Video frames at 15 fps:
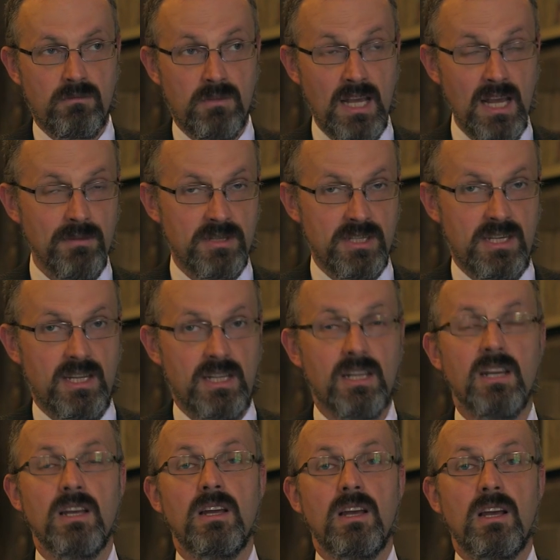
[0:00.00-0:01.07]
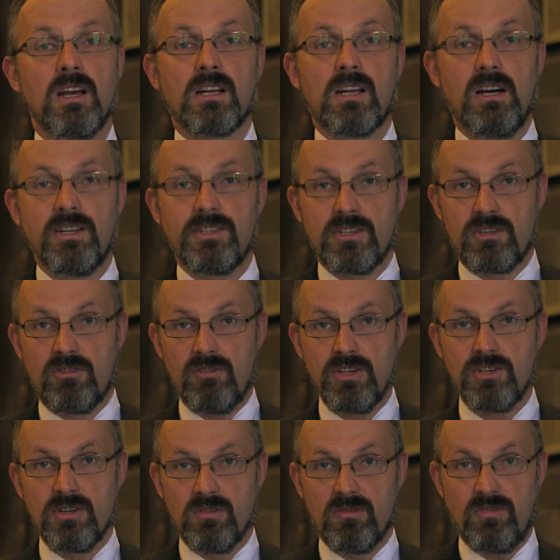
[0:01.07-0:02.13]
kept saying, Carter's
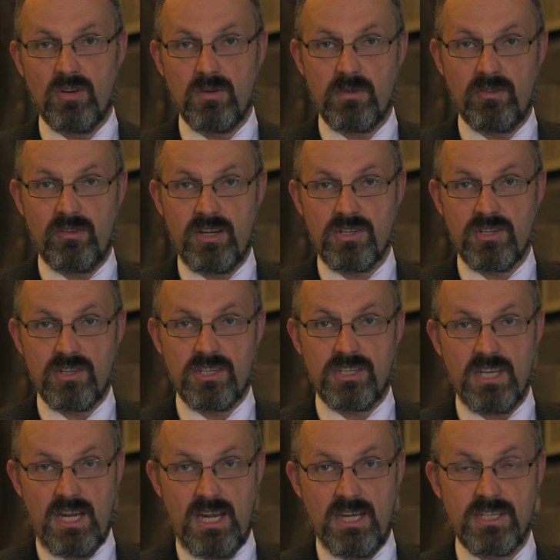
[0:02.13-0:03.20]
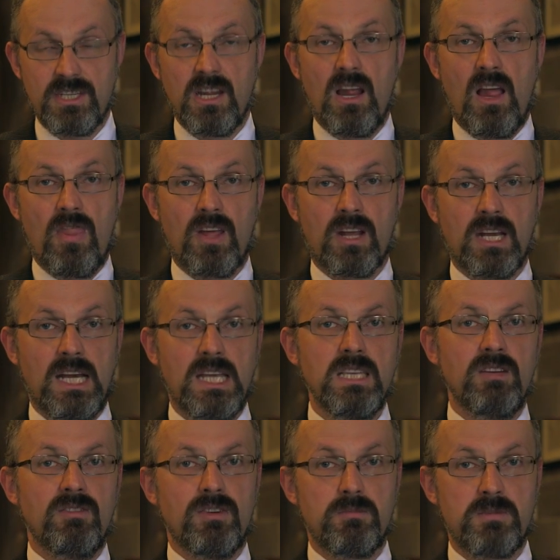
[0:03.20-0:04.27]
original formulation says the
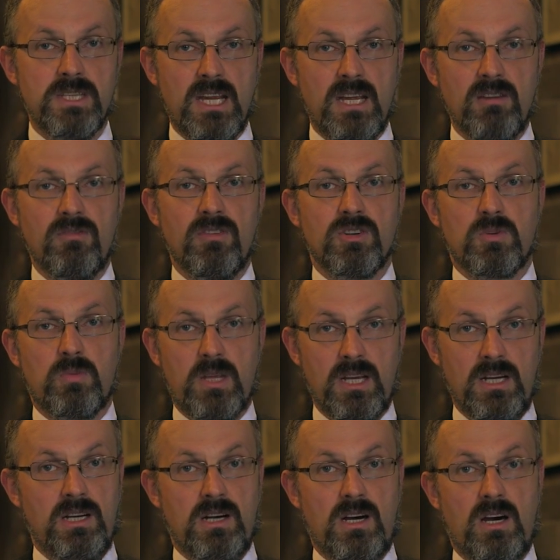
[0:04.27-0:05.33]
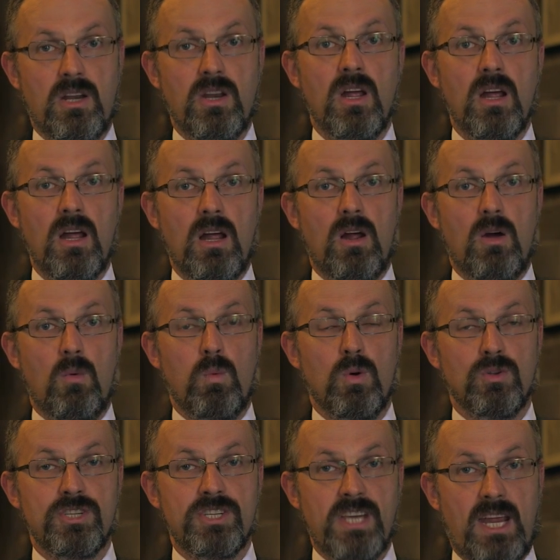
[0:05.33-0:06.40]
kind of observers we are
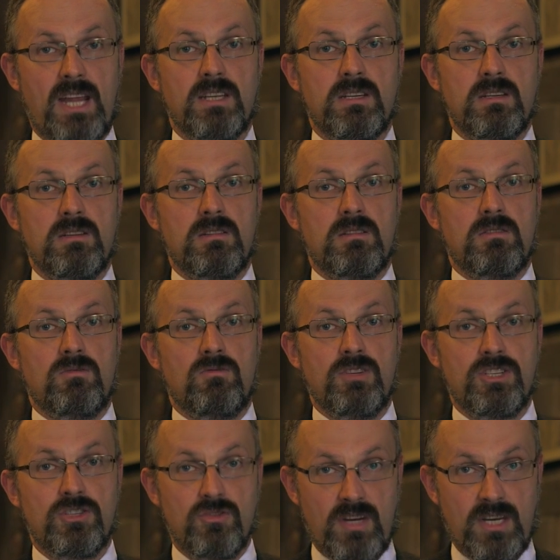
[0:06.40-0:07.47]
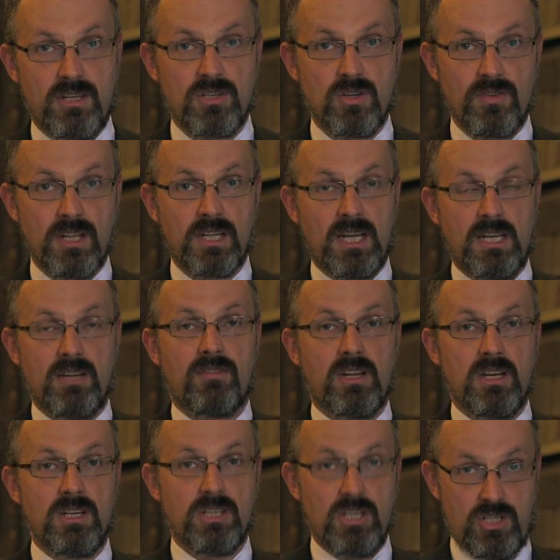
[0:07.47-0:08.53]
will set restraints on the kind of
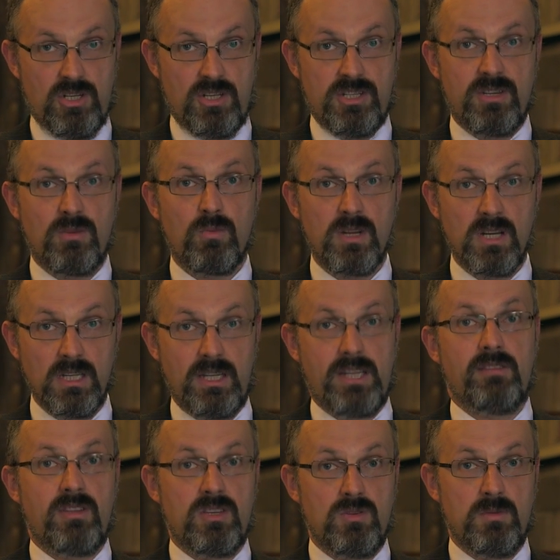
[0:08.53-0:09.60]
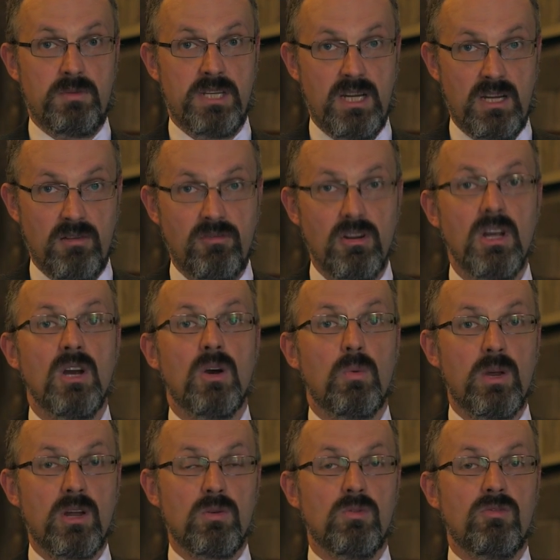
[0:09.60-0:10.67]
conditions that we are likely to observe.
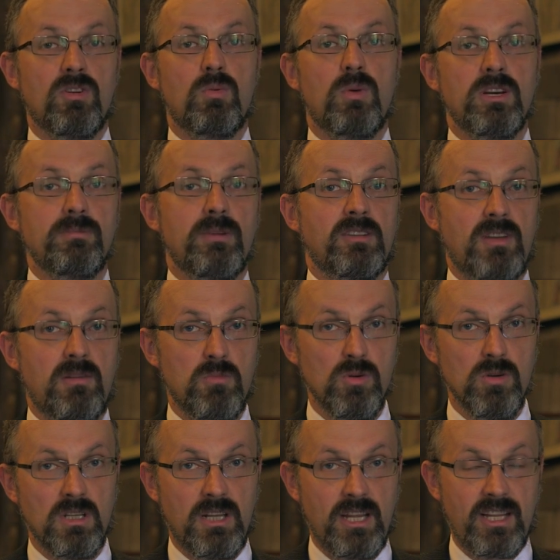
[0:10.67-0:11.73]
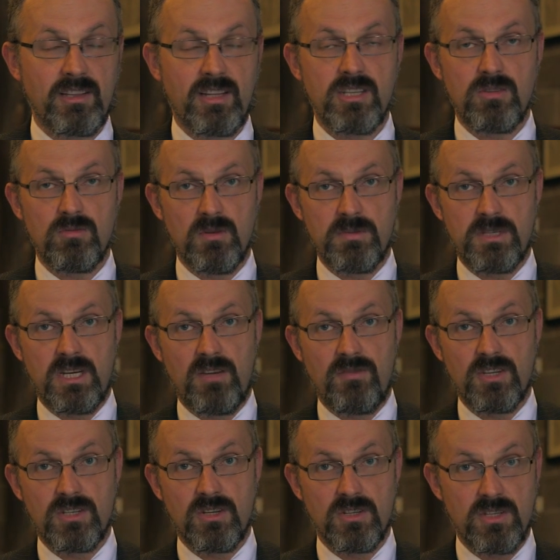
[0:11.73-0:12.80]
We are overwhelmingly more likely to observe
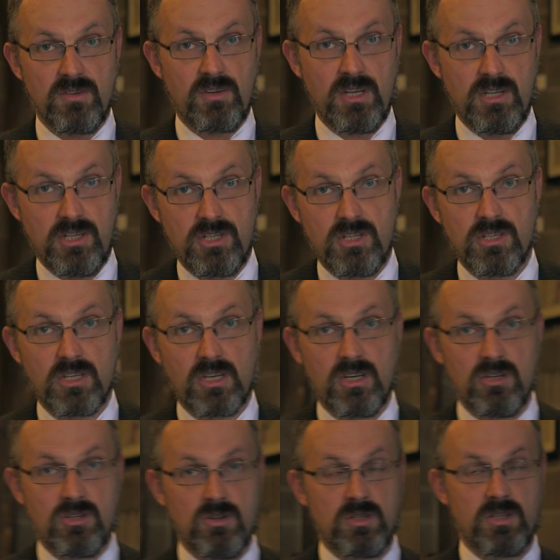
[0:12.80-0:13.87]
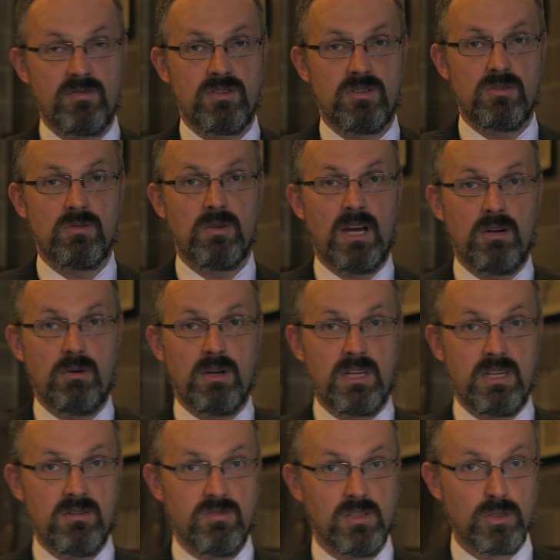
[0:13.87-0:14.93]
the sorts of conditions conducive to our
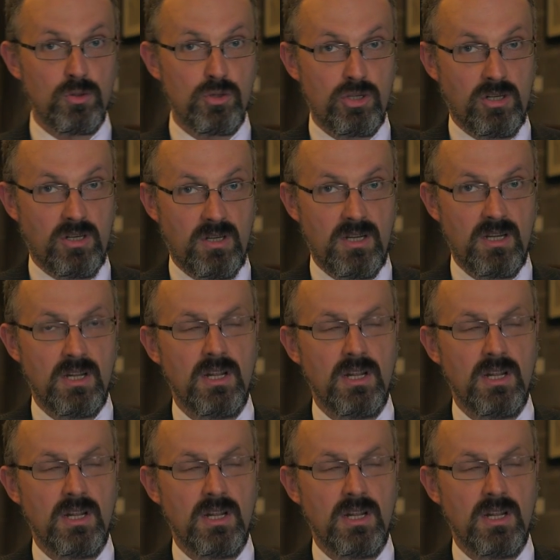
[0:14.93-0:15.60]
evolution.